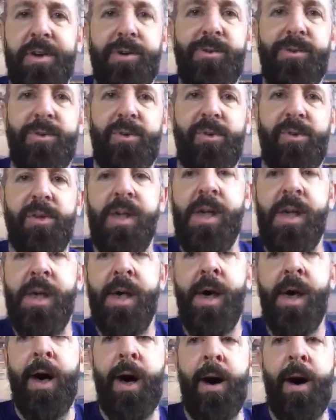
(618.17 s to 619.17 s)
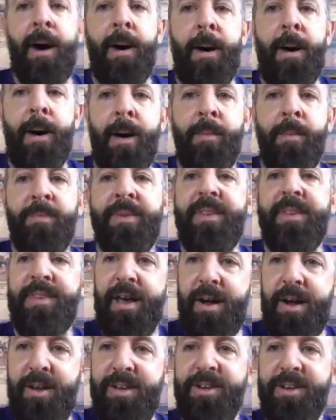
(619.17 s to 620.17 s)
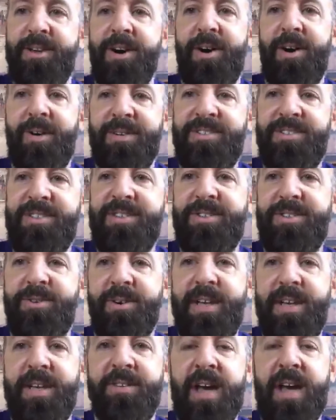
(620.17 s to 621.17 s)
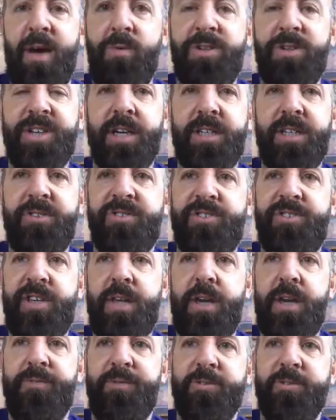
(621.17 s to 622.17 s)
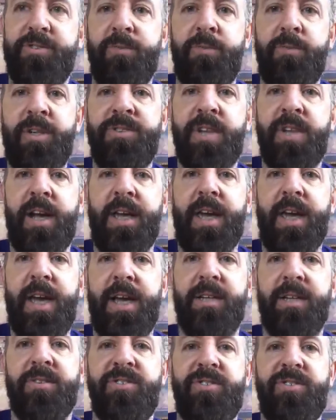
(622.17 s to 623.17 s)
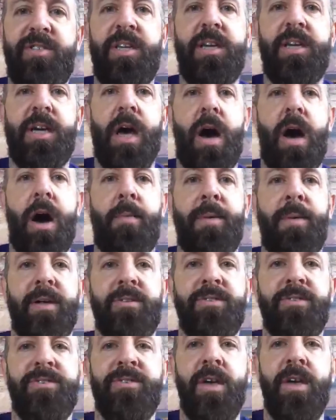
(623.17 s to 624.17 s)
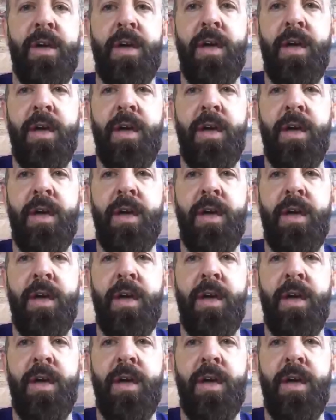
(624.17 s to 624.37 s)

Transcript: of cool. There you go. I see green. I wish I could see, for some reason I can't see comments.